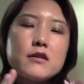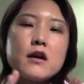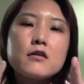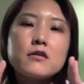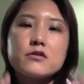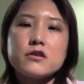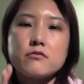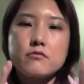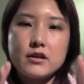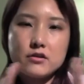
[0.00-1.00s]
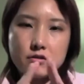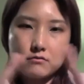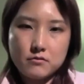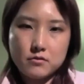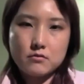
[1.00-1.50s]
younger
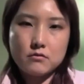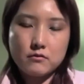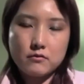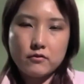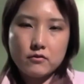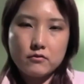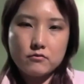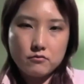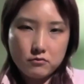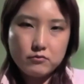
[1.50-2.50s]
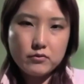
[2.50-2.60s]
generation sort of group.